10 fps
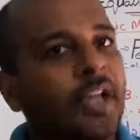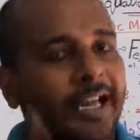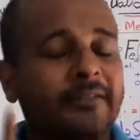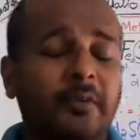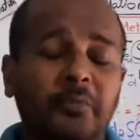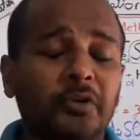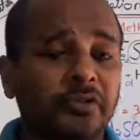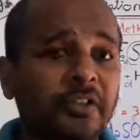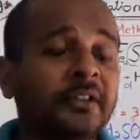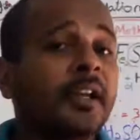And one more
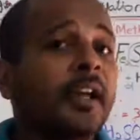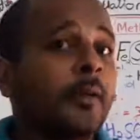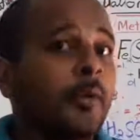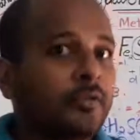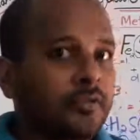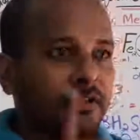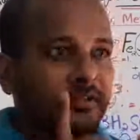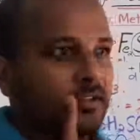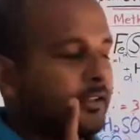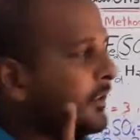thing about this
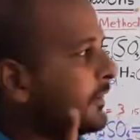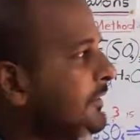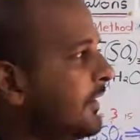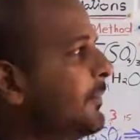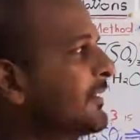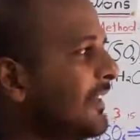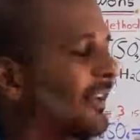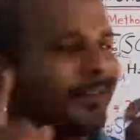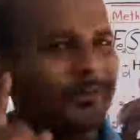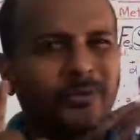syllabus
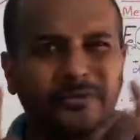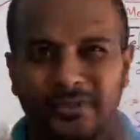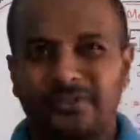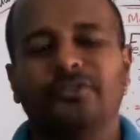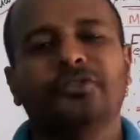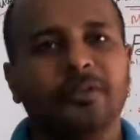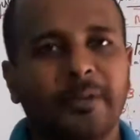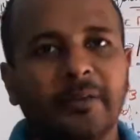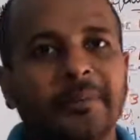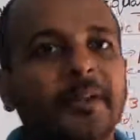and about this question
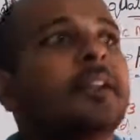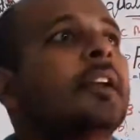paper,